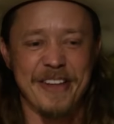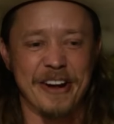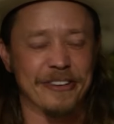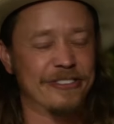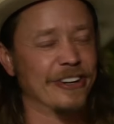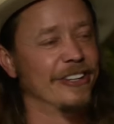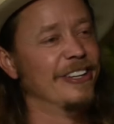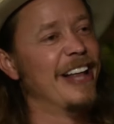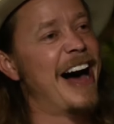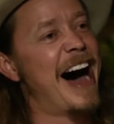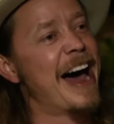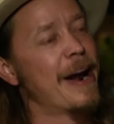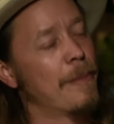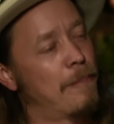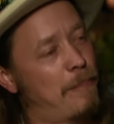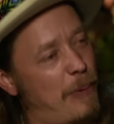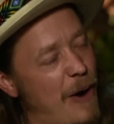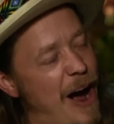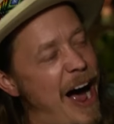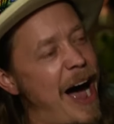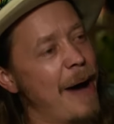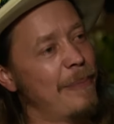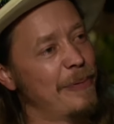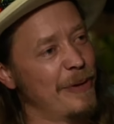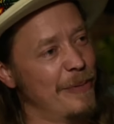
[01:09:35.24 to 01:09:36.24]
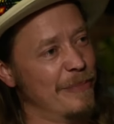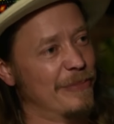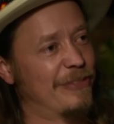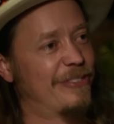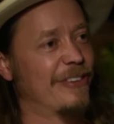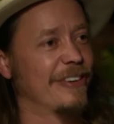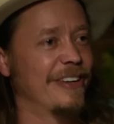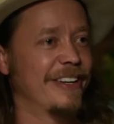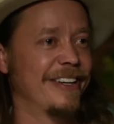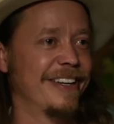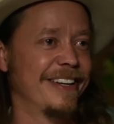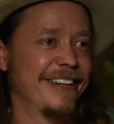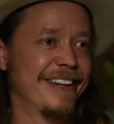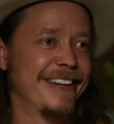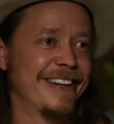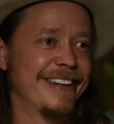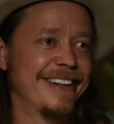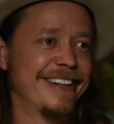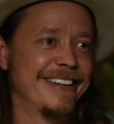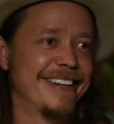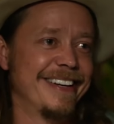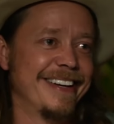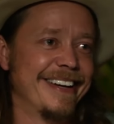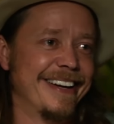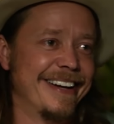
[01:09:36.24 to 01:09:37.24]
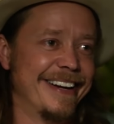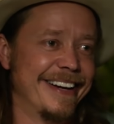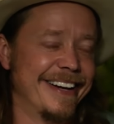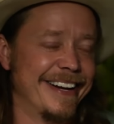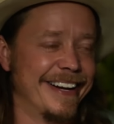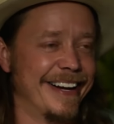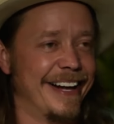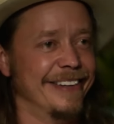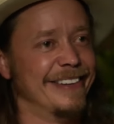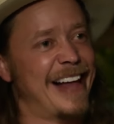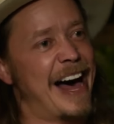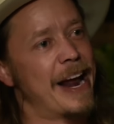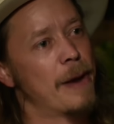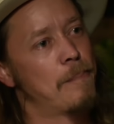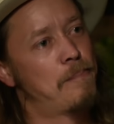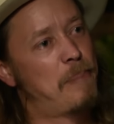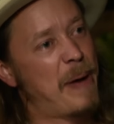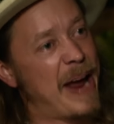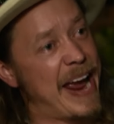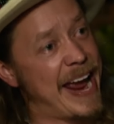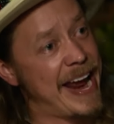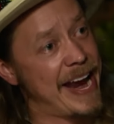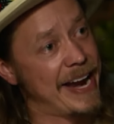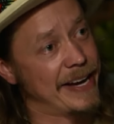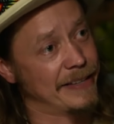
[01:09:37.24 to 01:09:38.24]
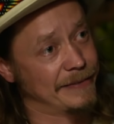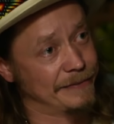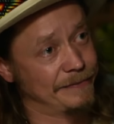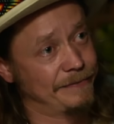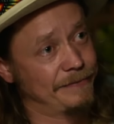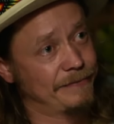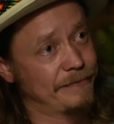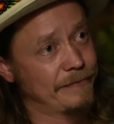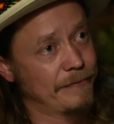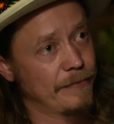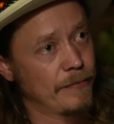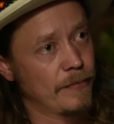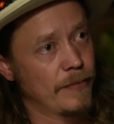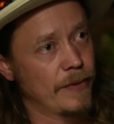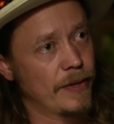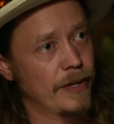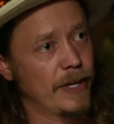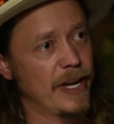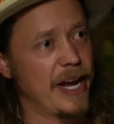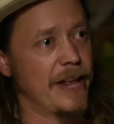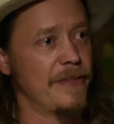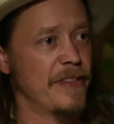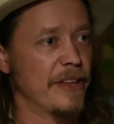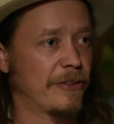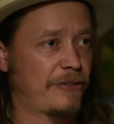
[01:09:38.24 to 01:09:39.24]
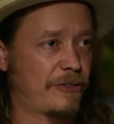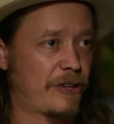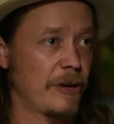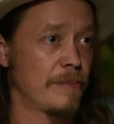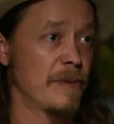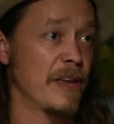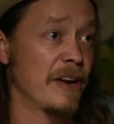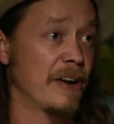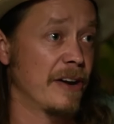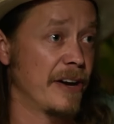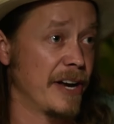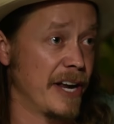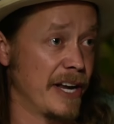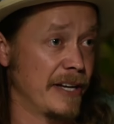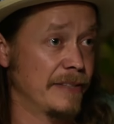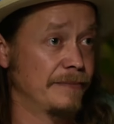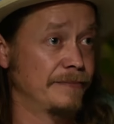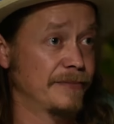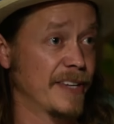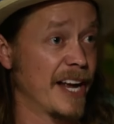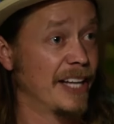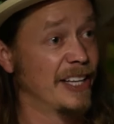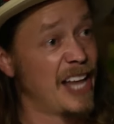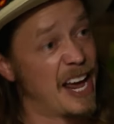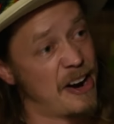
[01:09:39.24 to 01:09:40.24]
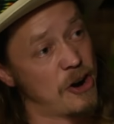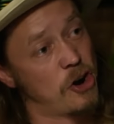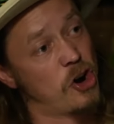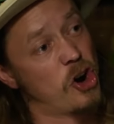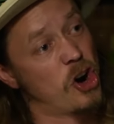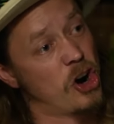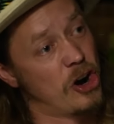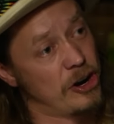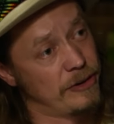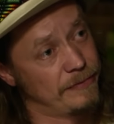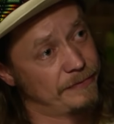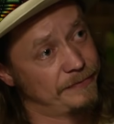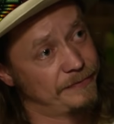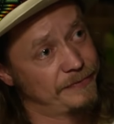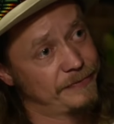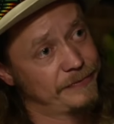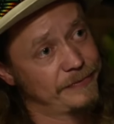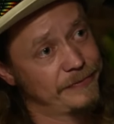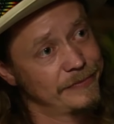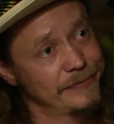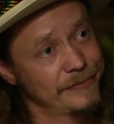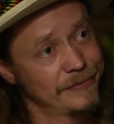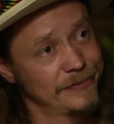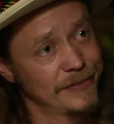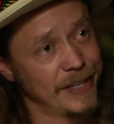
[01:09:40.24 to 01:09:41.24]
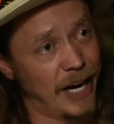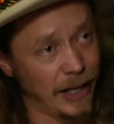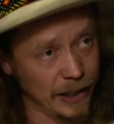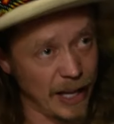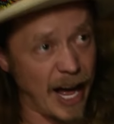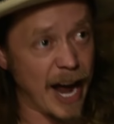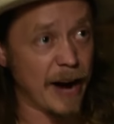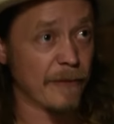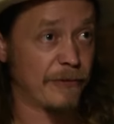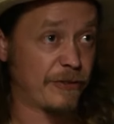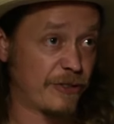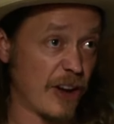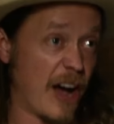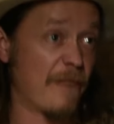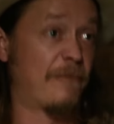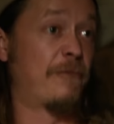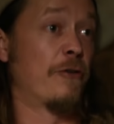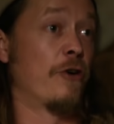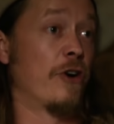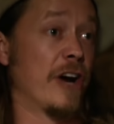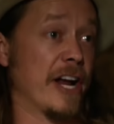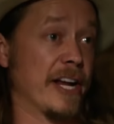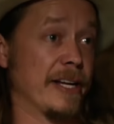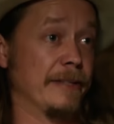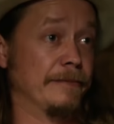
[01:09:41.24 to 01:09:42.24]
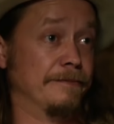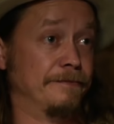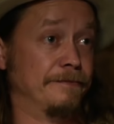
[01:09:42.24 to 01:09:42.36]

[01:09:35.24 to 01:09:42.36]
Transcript: There's a lot of problems, a lot of pain in this community, a lot of hurt, a lot of suffering.